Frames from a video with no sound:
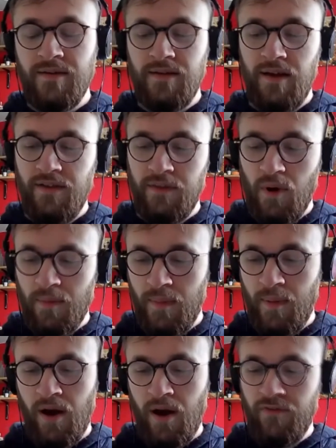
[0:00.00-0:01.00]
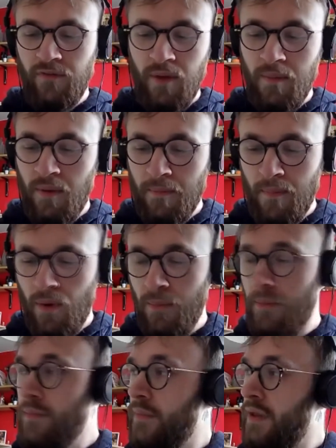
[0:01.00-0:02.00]
I think apart from like my mum,
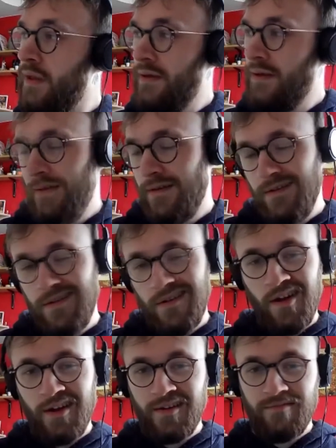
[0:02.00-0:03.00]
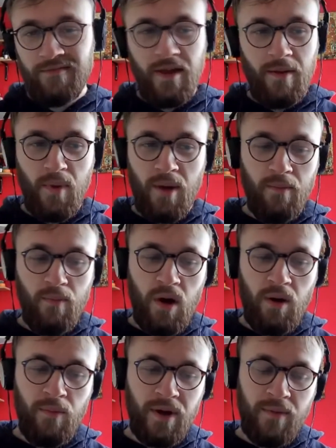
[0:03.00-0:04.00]
like, and
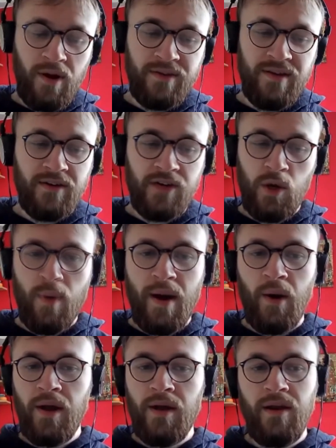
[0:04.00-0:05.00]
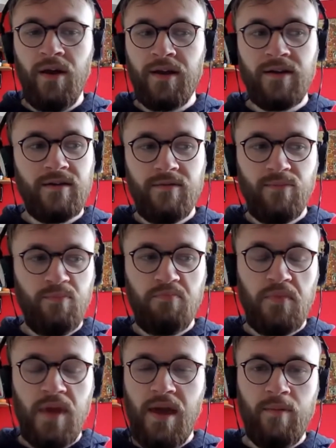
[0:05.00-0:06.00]
my dad knew about it. Like,
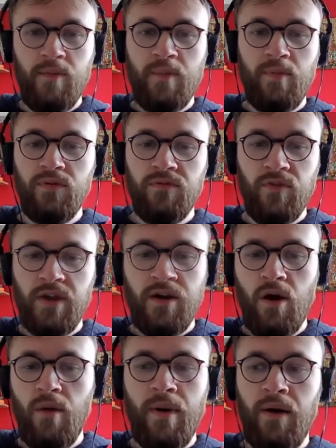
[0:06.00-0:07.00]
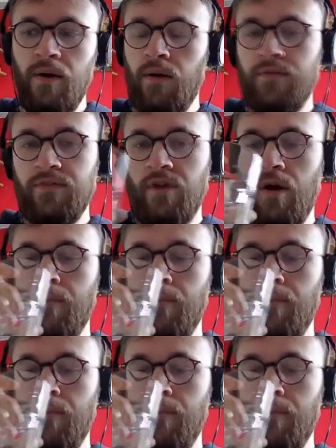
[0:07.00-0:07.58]
yeah, people didn't really know about it at the time.